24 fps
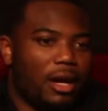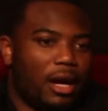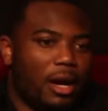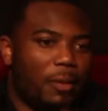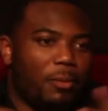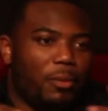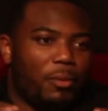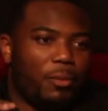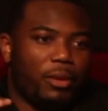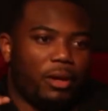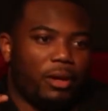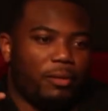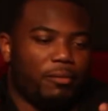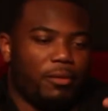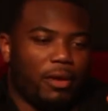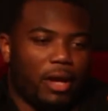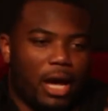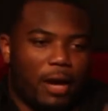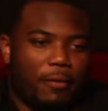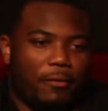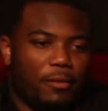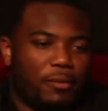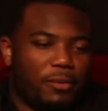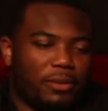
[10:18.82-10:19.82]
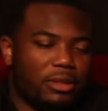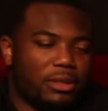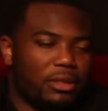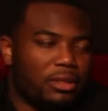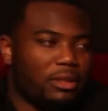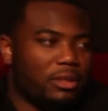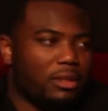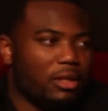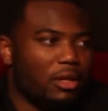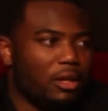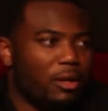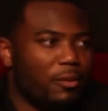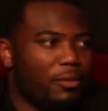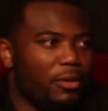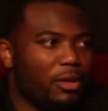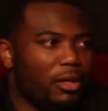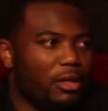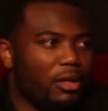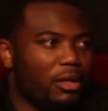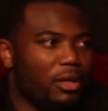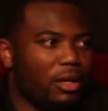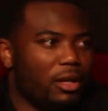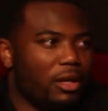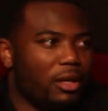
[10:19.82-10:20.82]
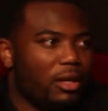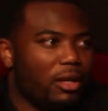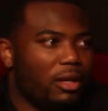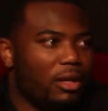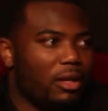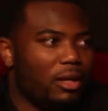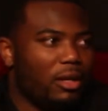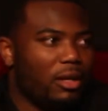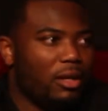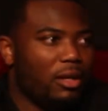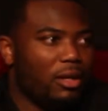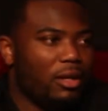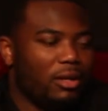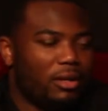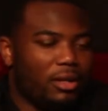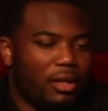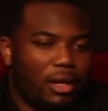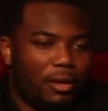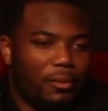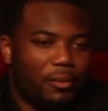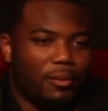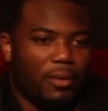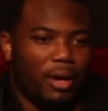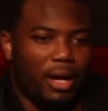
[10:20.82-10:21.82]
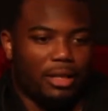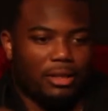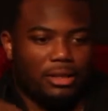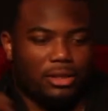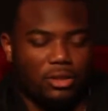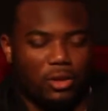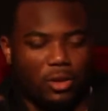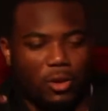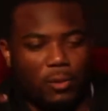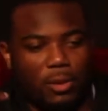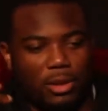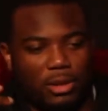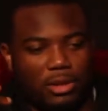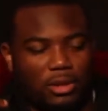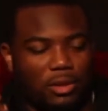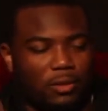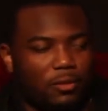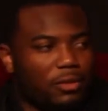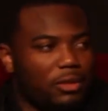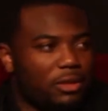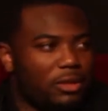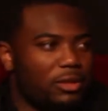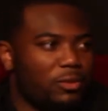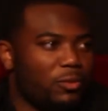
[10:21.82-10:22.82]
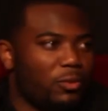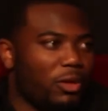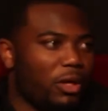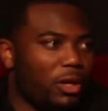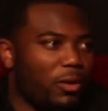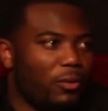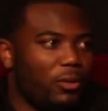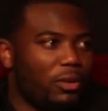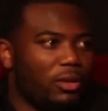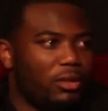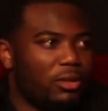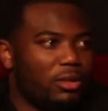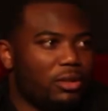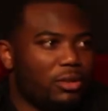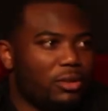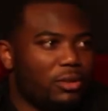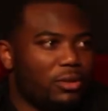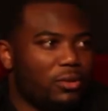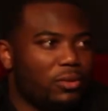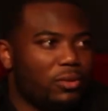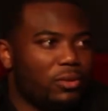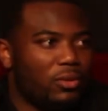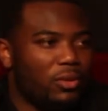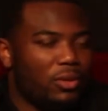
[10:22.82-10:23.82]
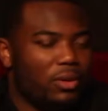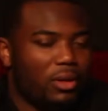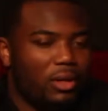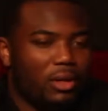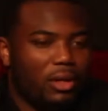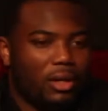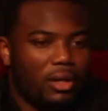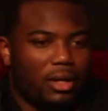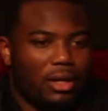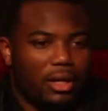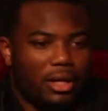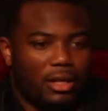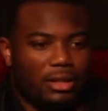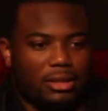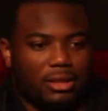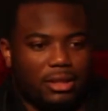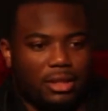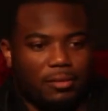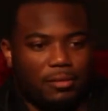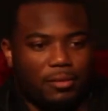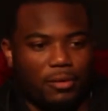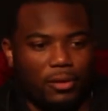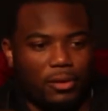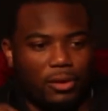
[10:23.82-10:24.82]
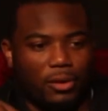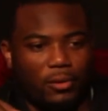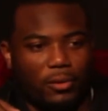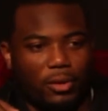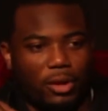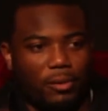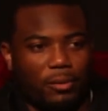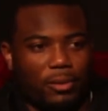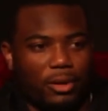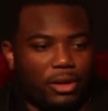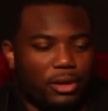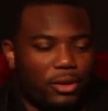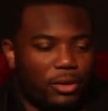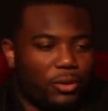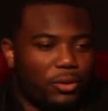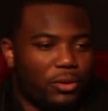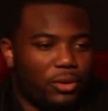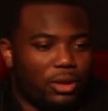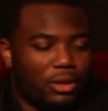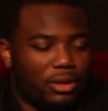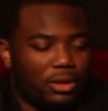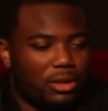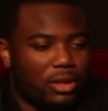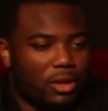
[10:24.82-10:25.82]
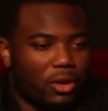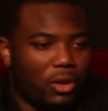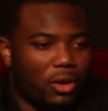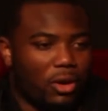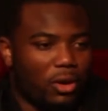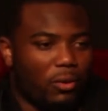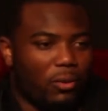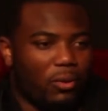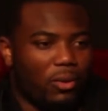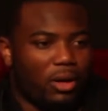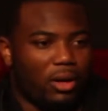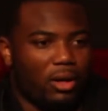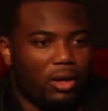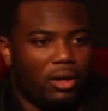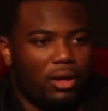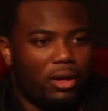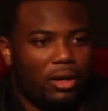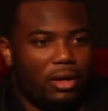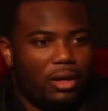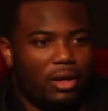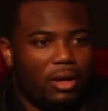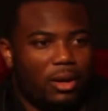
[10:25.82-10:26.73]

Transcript: I prepared for every position that I'm in today. I saw myself, this is what I wanted to do. And I said, if the only way for me to do it is the hard work.